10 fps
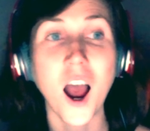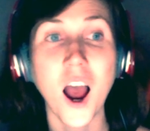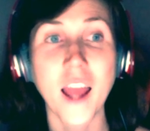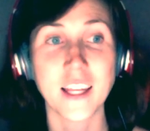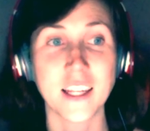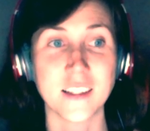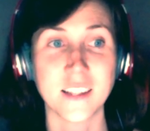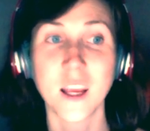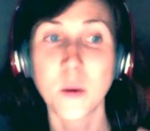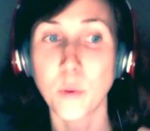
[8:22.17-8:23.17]
an
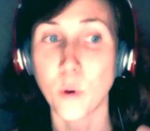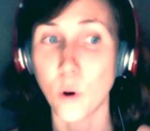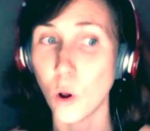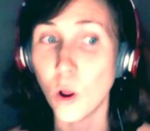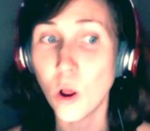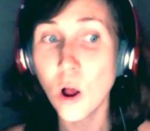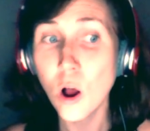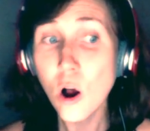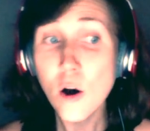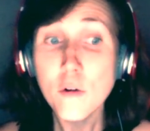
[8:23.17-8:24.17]
example
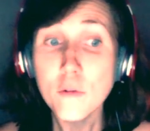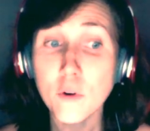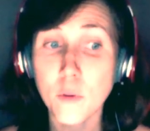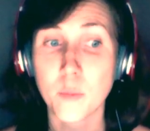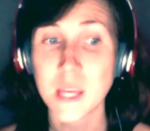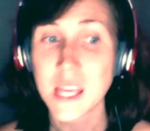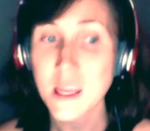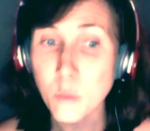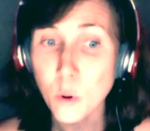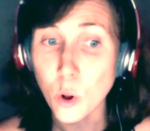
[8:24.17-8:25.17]
from
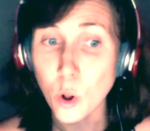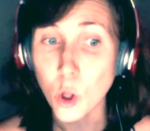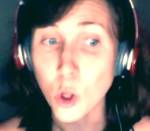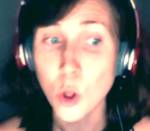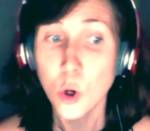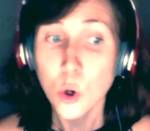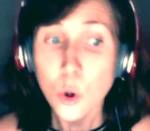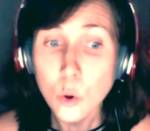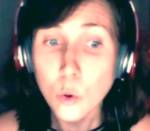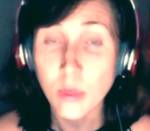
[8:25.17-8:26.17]
people
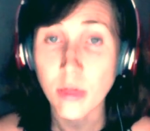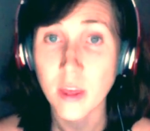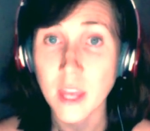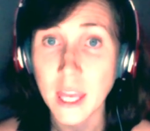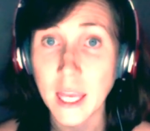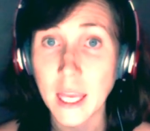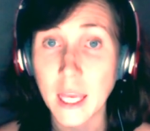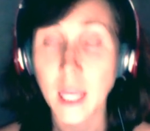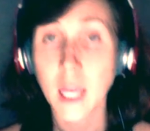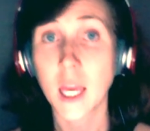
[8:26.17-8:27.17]
who
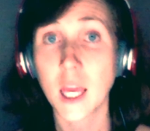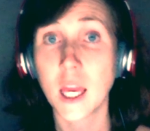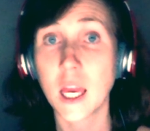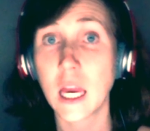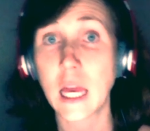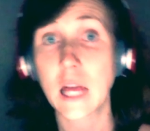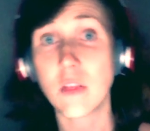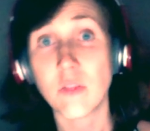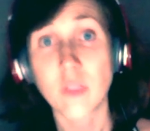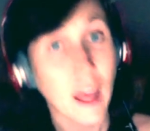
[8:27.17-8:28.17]
think
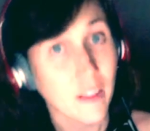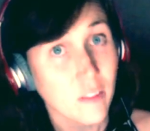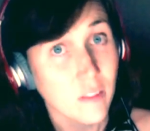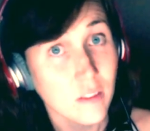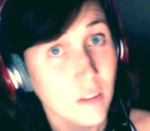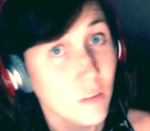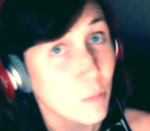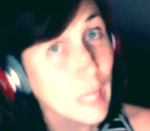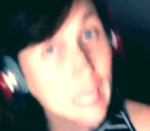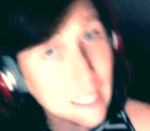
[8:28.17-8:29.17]
that the
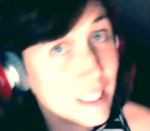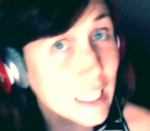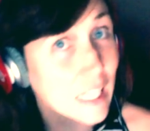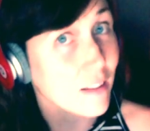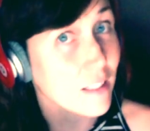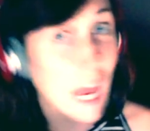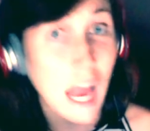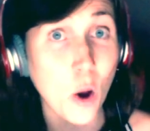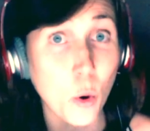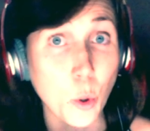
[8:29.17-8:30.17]
planes hitting the
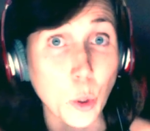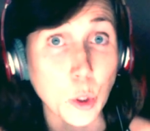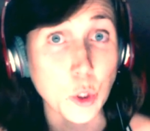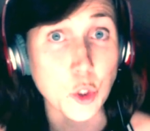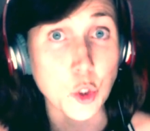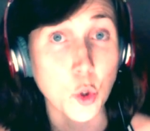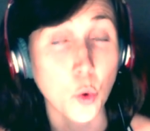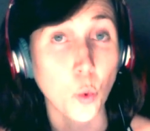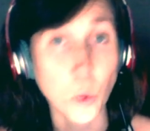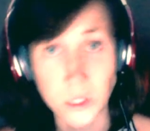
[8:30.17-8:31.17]
towers
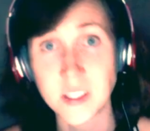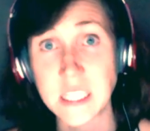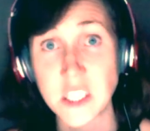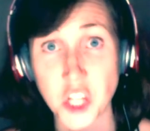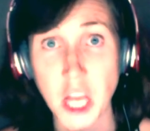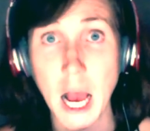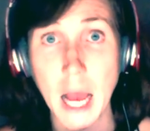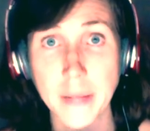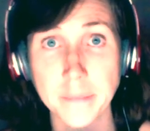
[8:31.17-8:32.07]
was C G I,